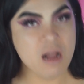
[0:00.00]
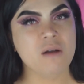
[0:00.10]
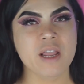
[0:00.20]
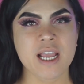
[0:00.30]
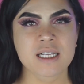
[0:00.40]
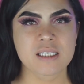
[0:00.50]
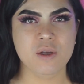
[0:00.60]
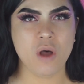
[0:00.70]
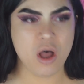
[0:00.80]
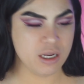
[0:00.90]
Okay,
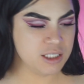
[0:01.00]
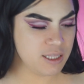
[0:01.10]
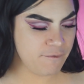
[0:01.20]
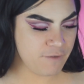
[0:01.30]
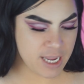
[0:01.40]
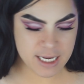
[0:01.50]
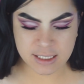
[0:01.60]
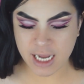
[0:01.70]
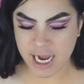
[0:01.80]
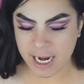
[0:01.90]
so onto the
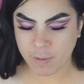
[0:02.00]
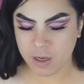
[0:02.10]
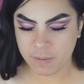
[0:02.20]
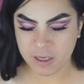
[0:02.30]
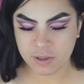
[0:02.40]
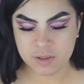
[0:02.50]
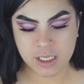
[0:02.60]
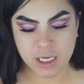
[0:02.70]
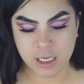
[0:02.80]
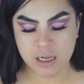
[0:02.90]
face. I'm going to be
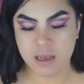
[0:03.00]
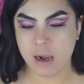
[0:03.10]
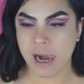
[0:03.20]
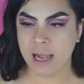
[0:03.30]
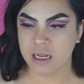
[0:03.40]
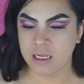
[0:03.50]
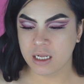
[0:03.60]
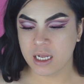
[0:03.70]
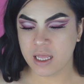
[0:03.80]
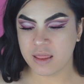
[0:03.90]
using
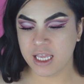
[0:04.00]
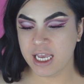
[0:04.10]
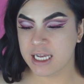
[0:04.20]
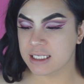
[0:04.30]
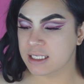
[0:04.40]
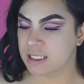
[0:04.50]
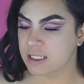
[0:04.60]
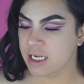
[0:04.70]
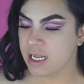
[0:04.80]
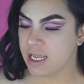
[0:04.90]
the
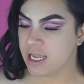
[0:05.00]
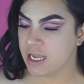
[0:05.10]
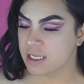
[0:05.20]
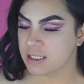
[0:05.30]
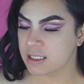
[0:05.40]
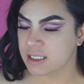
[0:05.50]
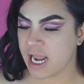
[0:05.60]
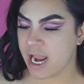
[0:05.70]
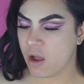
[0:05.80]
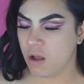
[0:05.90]
Stila
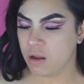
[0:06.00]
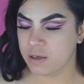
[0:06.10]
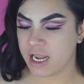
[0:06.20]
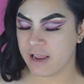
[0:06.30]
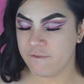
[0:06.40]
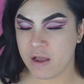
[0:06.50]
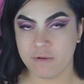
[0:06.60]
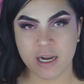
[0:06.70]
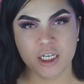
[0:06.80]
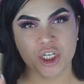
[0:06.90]
Stay All Day
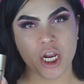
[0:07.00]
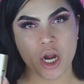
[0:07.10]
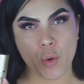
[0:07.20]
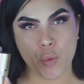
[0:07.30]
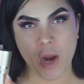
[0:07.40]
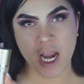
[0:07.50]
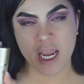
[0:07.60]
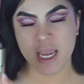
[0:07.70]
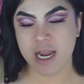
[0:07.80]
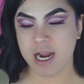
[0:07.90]
Foundation right
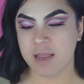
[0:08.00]
here.